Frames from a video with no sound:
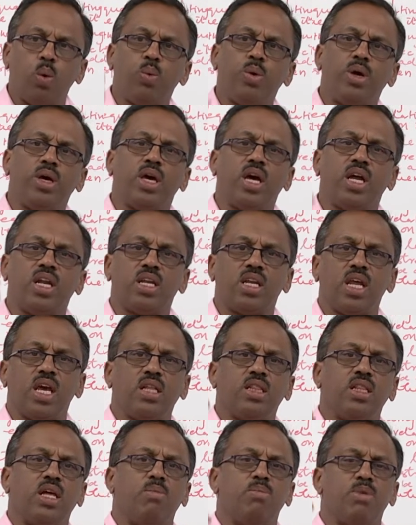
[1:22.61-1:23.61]
we can
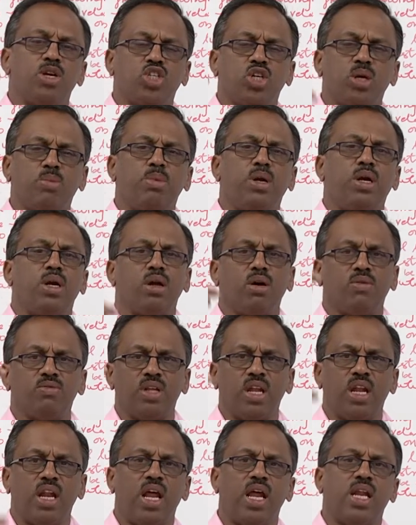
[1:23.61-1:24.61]
take the measurement of
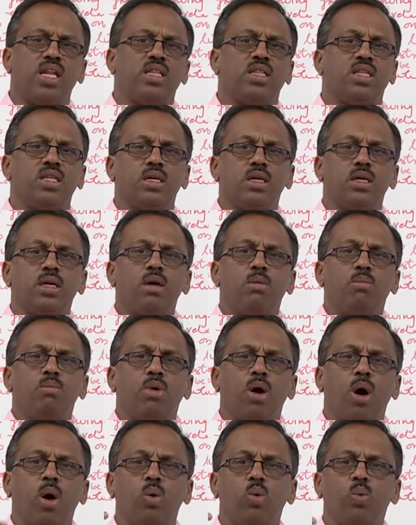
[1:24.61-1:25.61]
the length,
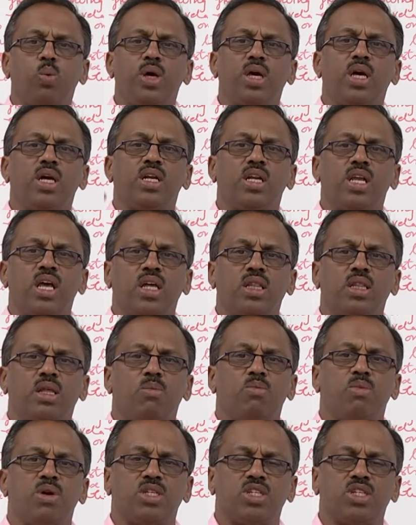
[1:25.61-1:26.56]
how we can take the